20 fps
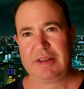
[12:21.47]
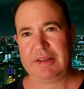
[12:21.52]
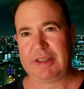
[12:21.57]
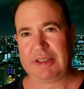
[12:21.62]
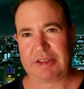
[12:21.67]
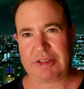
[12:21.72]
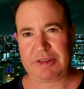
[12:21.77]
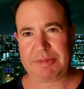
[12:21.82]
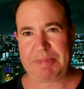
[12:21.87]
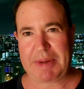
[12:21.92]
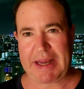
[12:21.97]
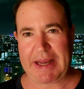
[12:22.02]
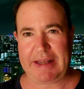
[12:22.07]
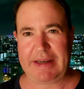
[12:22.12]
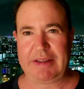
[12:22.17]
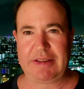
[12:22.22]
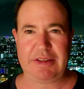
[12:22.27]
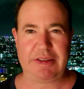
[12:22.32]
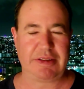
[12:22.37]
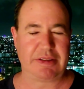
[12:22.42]
"This is
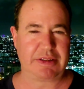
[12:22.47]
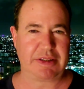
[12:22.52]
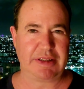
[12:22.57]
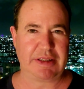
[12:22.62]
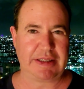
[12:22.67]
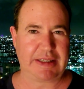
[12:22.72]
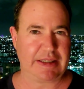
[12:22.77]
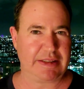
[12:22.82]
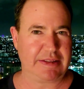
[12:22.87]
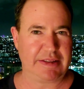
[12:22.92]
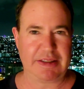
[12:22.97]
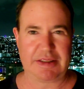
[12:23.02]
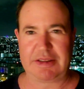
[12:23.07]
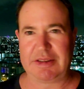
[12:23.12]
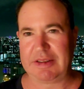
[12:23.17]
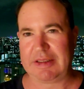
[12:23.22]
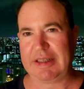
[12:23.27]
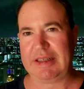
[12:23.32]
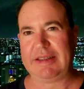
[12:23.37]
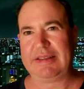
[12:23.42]
bad, and you're going to get sick, or
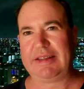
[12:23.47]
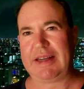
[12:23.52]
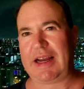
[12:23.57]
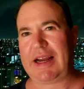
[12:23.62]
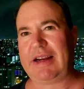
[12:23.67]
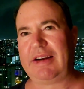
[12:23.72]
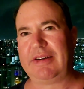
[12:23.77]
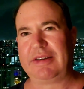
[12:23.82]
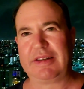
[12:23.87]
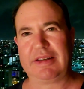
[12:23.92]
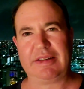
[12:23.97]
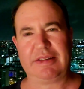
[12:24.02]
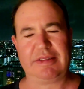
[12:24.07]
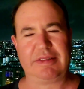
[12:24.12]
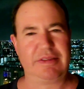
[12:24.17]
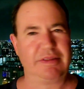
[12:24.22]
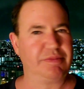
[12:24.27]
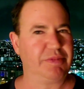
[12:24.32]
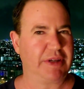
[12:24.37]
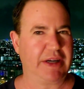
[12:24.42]
you're going to die, or you're going to
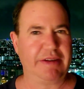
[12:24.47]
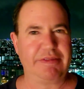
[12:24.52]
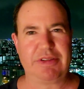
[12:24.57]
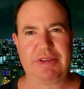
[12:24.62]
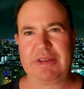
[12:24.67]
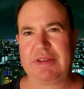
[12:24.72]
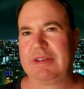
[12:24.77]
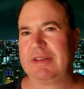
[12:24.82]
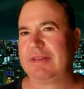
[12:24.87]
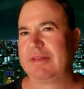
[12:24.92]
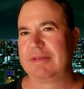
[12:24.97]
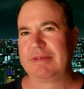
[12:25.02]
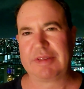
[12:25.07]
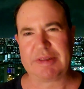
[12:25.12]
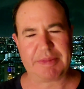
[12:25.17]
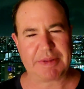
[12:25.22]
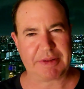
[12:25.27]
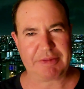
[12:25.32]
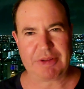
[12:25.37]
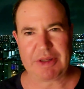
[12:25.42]
whatever.
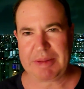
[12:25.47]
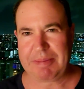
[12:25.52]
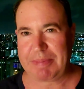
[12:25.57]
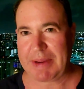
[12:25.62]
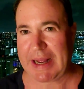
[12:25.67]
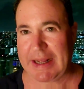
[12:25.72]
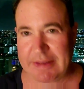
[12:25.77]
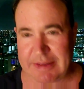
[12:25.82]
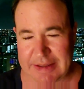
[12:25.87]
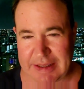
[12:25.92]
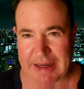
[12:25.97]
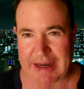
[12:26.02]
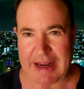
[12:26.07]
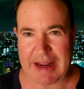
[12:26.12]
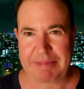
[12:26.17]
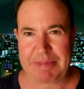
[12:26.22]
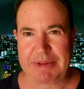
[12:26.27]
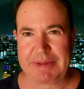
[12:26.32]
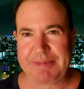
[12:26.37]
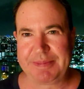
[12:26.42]
Something really bad's going to
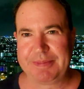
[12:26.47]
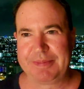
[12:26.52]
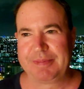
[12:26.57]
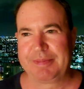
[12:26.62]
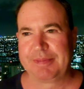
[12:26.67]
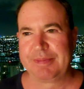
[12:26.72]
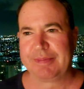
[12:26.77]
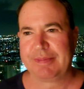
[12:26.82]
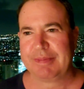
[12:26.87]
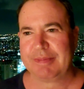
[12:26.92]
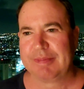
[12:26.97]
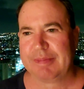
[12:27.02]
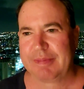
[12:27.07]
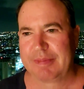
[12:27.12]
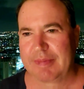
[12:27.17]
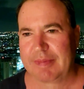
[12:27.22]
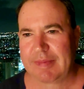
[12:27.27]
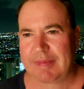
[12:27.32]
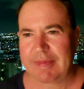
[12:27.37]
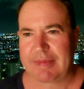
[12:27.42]
happen."
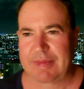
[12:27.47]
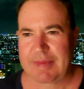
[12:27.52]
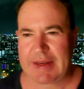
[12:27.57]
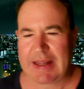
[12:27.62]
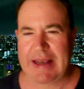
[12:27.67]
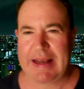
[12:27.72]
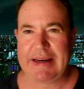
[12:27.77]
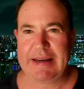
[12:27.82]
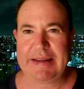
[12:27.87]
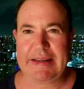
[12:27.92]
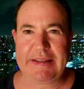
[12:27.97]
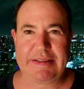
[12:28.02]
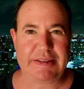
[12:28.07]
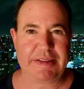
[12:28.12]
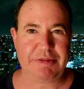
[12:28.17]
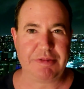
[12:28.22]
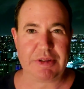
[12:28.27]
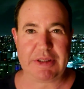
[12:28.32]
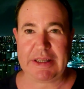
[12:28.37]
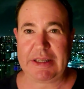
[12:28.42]
and it, it's
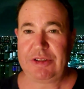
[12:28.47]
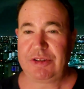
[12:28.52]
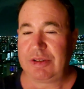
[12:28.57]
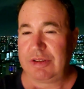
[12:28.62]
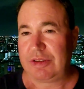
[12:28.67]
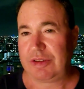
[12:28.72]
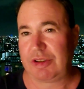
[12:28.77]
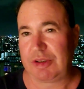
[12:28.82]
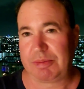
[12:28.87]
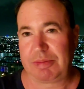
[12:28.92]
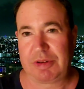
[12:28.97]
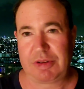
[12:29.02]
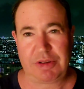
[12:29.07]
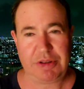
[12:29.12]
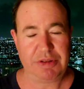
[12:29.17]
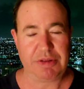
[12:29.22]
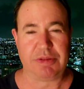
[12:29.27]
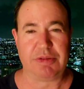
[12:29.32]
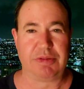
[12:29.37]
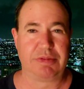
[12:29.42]
in relationships
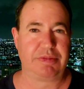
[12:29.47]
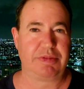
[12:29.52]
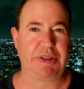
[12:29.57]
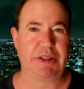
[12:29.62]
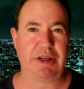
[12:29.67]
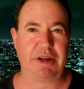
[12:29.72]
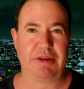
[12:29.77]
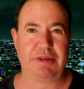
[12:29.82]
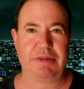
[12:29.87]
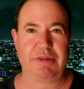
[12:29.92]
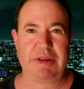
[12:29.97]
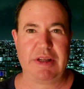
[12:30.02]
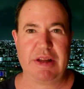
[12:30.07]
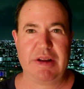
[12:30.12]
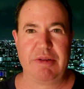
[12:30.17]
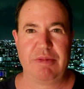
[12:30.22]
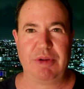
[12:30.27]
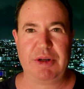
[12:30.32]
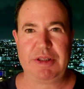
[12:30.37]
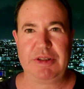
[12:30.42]
too you know
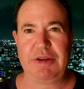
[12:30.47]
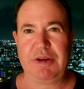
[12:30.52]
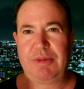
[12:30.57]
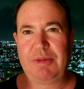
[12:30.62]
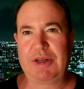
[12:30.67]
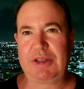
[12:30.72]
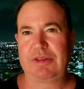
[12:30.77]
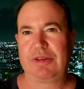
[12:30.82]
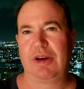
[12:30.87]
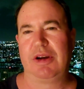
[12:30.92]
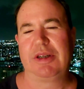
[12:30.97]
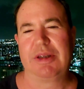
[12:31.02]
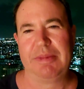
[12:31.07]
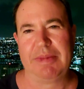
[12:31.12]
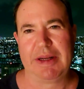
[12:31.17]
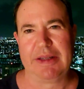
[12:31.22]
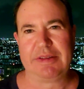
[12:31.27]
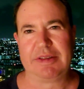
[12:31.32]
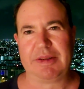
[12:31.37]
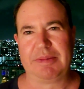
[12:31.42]
where you don't want to talk
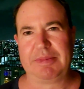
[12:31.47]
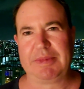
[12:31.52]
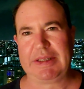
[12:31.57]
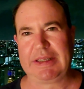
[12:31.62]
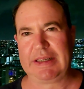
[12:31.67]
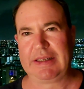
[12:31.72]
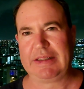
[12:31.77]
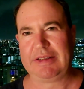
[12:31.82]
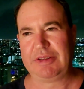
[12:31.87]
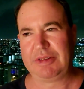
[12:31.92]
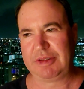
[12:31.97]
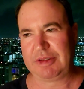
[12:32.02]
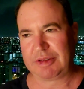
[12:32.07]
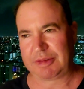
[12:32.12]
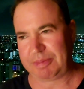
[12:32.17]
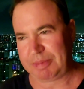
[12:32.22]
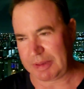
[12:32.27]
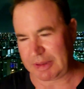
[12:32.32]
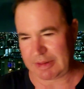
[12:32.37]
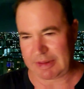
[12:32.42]
about something and you
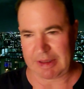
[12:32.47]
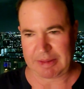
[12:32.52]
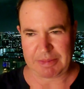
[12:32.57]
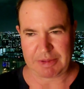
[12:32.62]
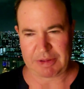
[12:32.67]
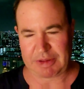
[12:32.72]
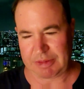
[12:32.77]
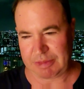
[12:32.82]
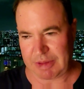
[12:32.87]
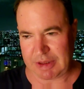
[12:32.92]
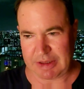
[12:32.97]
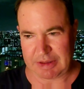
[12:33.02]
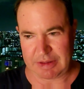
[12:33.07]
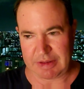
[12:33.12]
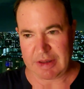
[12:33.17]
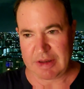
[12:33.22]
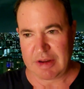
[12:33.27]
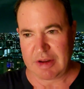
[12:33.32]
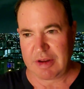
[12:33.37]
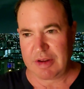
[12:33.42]
just build up or you want
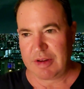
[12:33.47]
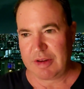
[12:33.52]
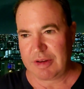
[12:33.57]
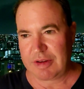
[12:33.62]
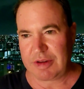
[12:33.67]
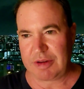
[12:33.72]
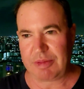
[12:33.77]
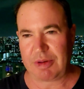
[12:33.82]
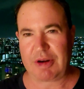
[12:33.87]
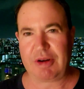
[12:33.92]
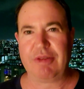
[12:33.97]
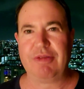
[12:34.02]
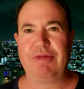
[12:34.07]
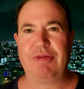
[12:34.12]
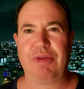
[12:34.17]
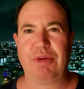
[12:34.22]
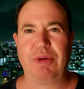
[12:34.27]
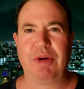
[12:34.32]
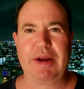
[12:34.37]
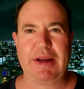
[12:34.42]
to you want
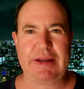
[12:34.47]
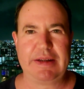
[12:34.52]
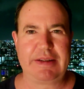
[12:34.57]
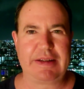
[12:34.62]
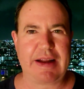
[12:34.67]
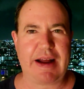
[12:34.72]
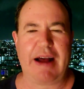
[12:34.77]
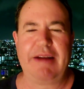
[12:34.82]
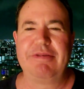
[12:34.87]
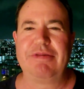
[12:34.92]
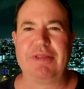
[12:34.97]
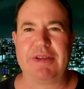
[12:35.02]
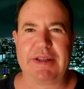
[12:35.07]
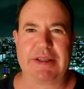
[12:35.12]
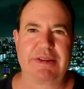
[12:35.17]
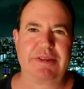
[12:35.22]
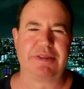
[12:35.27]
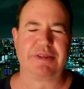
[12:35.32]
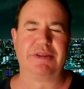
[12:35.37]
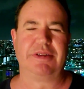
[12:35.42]
to avoid conflict
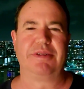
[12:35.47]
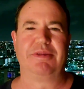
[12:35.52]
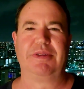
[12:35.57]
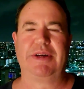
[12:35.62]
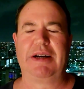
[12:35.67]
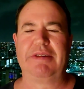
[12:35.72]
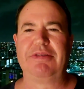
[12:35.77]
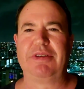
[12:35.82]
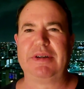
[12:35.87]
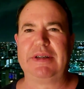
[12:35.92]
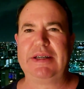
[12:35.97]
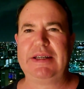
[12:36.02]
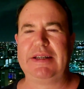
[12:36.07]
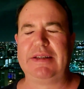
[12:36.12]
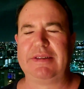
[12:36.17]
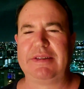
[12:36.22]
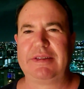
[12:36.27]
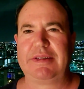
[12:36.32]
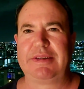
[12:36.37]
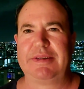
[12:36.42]
or whatever it
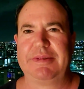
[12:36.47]
is